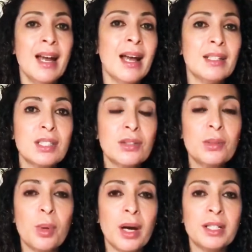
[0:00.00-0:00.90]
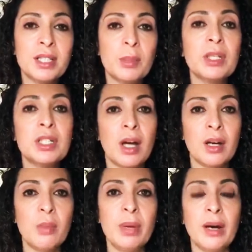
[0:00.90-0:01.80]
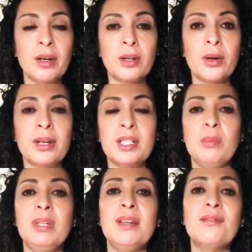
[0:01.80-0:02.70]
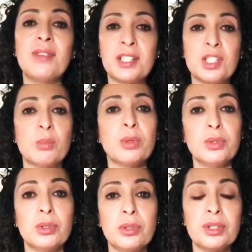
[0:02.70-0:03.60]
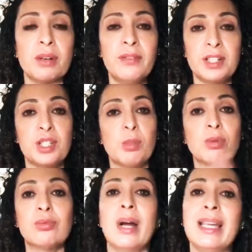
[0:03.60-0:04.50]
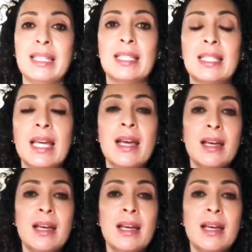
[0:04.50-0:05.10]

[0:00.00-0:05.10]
And so the product I'm going to talk about are going to be vegetable noodles or vegetable rice.